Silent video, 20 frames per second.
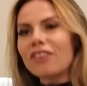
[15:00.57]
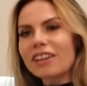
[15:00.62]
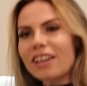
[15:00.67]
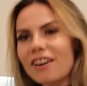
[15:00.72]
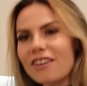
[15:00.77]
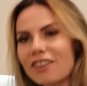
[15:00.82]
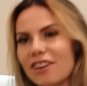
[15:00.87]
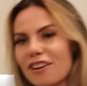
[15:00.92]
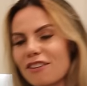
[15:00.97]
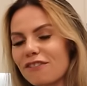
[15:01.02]
Look
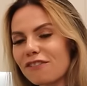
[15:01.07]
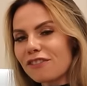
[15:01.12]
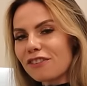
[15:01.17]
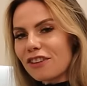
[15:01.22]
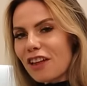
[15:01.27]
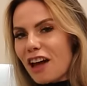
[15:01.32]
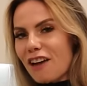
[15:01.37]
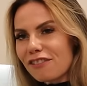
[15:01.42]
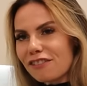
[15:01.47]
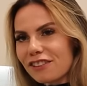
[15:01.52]
how good
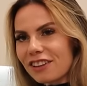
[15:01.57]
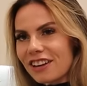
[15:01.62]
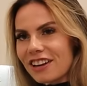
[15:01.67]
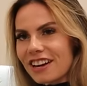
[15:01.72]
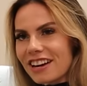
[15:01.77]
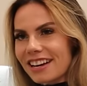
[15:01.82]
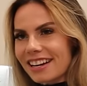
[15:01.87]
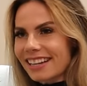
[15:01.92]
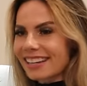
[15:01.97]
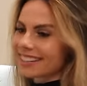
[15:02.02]
Fluff
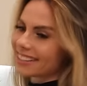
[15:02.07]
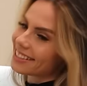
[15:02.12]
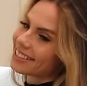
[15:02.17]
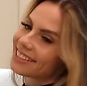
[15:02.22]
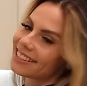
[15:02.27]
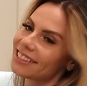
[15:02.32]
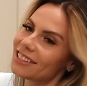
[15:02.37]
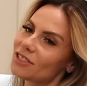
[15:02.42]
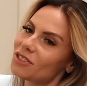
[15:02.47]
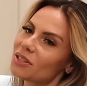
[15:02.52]
looks.
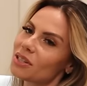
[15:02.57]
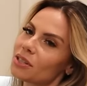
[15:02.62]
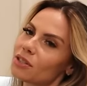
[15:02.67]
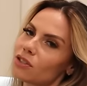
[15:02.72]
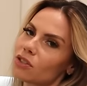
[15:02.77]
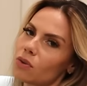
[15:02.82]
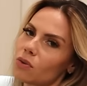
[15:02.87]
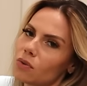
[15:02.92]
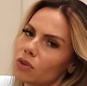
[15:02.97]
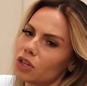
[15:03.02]
She's
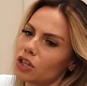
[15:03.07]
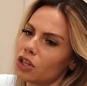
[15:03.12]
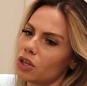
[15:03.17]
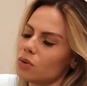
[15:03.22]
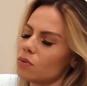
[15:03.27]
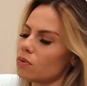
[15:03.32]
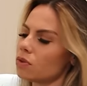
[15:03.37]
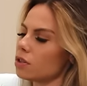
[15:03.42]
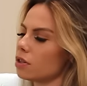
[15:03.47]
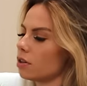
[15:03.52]
so
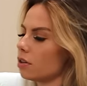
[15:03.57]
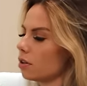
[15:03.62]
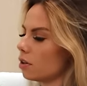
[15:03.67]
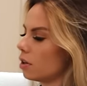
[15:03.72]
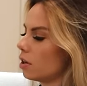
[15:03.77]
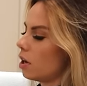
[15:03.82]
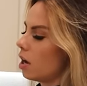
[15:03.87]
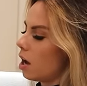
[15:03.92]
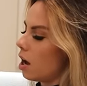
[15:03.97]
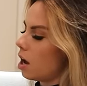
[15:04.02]
cute.
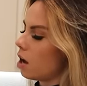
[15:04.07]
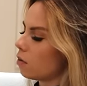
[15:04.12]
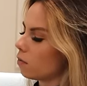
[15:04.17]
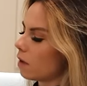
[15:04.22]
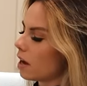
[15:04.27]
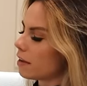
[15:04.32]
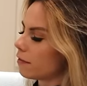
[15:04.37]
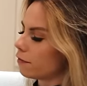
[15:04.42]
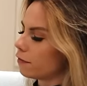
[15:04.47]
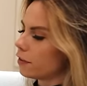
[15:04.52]
All
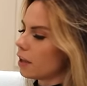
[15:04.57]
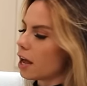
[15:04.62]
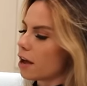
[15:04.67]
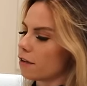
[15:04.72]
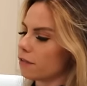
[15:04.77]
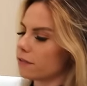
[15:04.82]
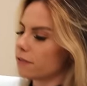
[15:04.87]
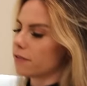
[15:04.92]
right, Fluff.